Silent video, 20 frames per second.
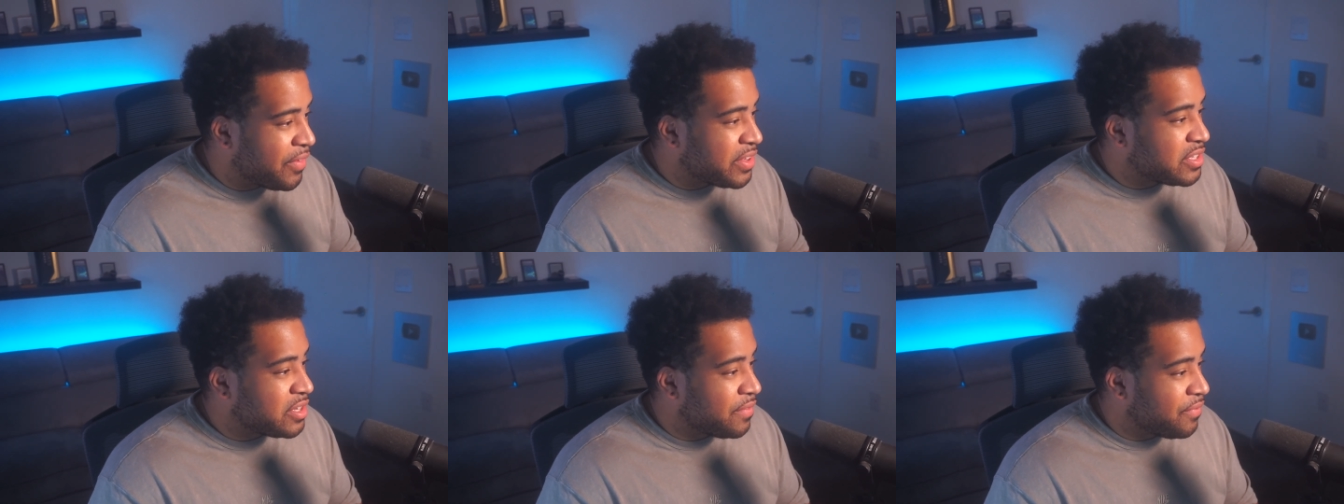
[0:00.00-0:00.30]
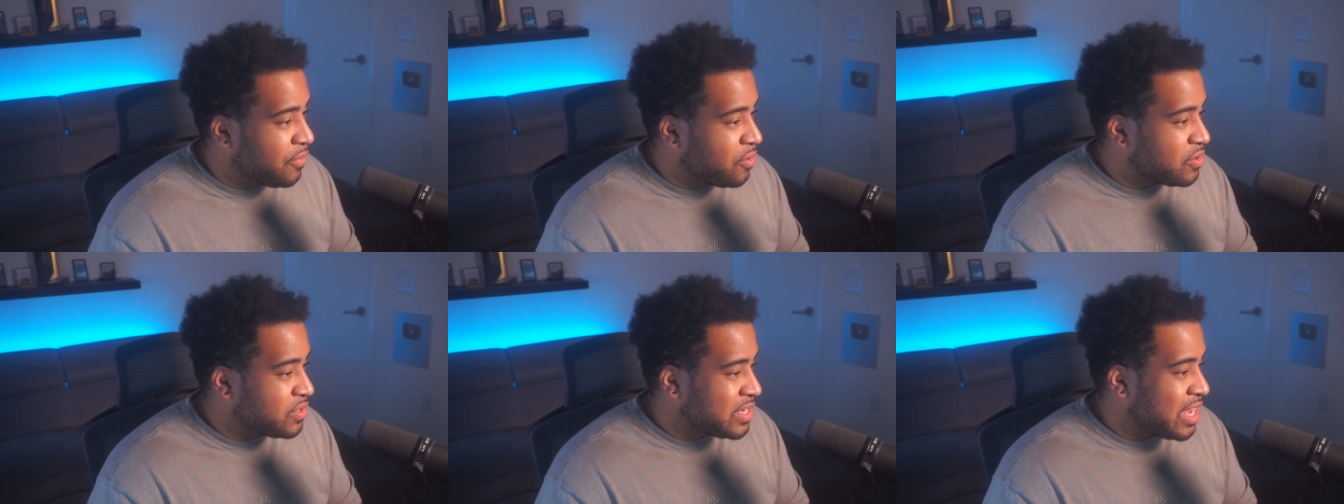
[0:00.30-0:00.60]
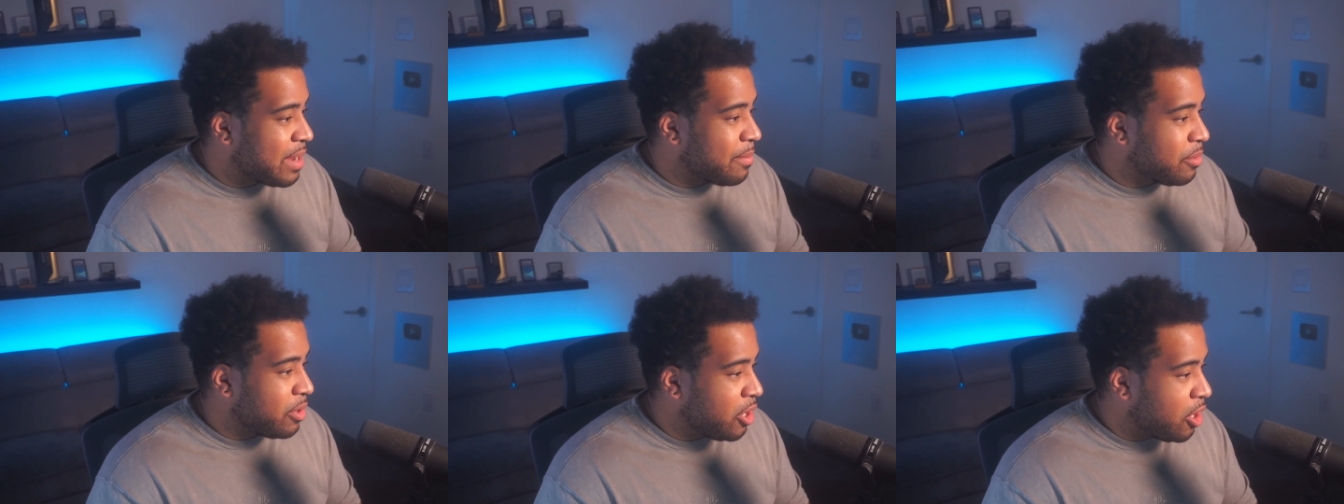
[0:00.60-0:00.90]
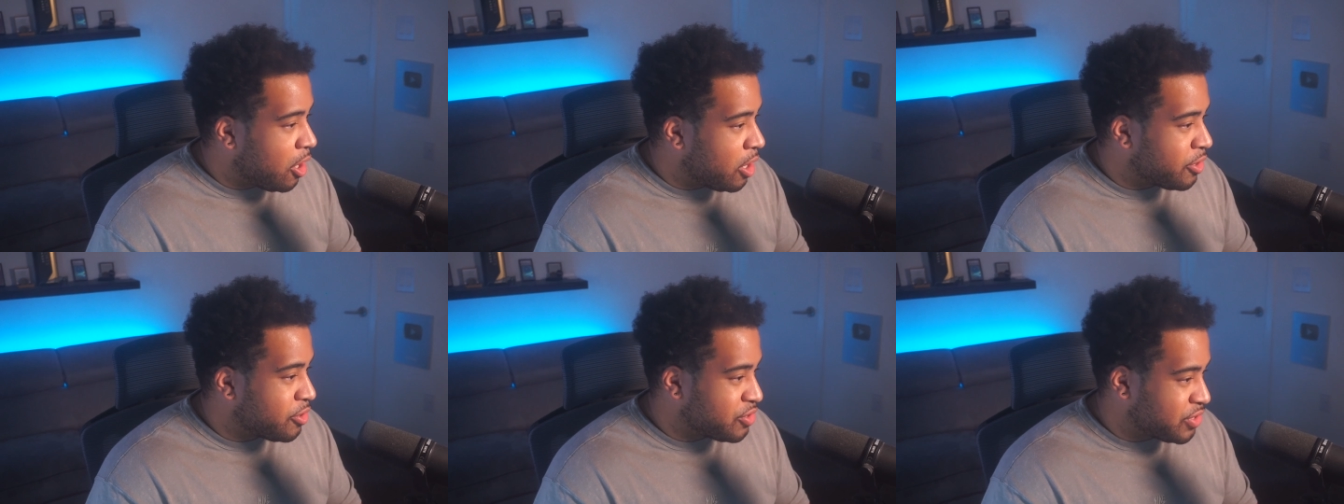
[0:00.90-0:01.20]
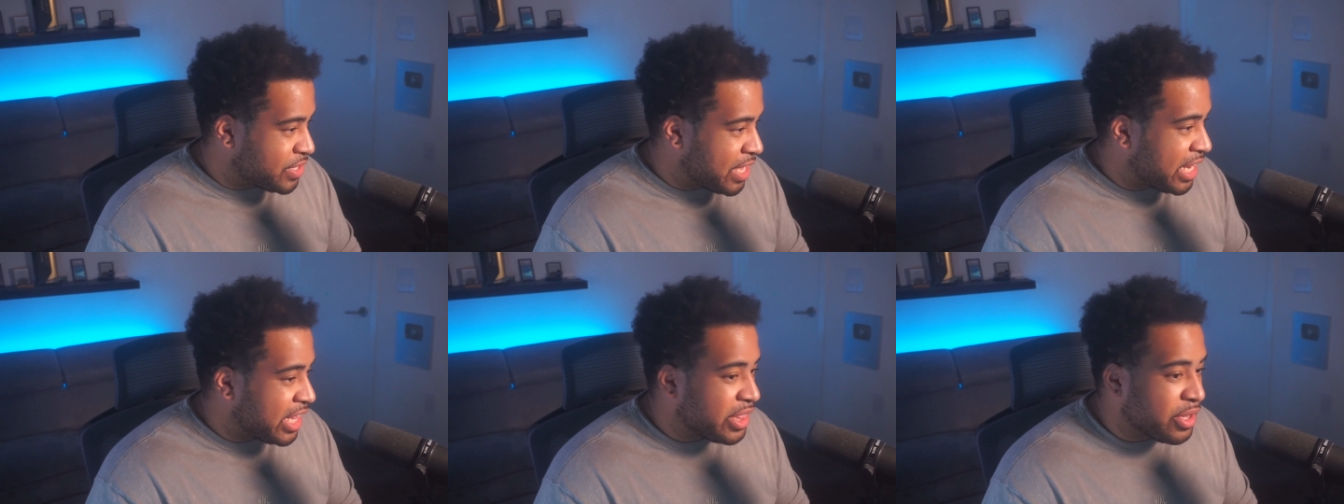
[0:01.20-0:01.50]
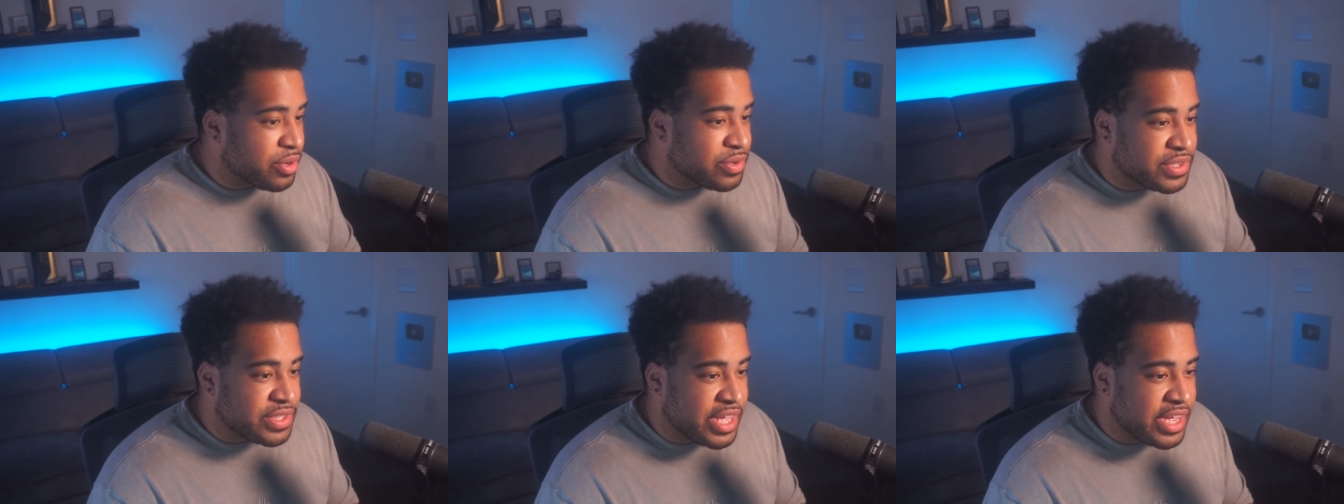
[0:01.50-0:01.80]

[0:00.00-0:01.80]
It's your first time understanding those